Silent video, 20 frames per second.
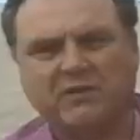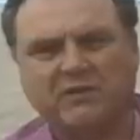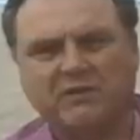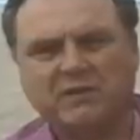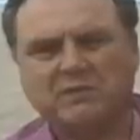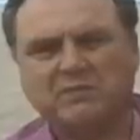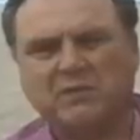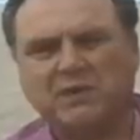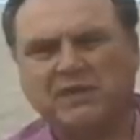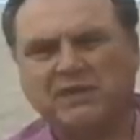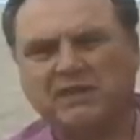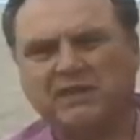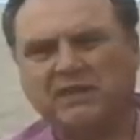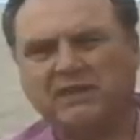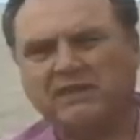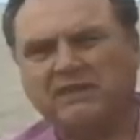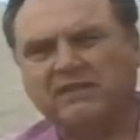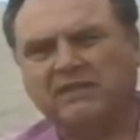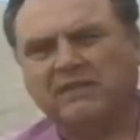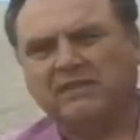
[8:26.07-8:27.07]
always been
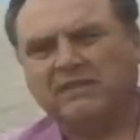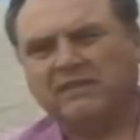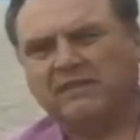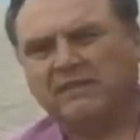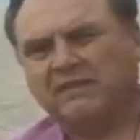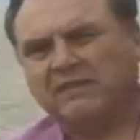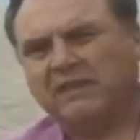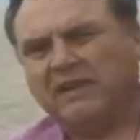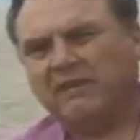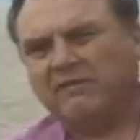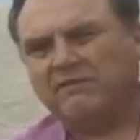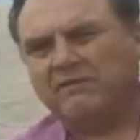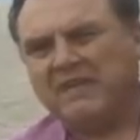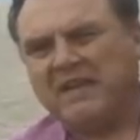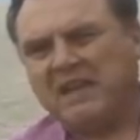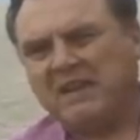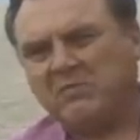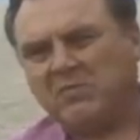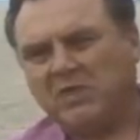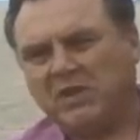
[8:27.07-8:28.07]
a, a
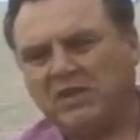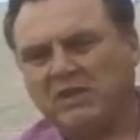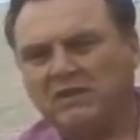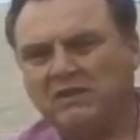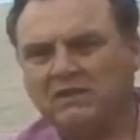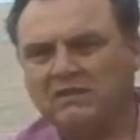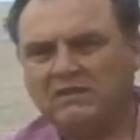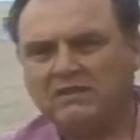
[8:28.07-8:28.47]
family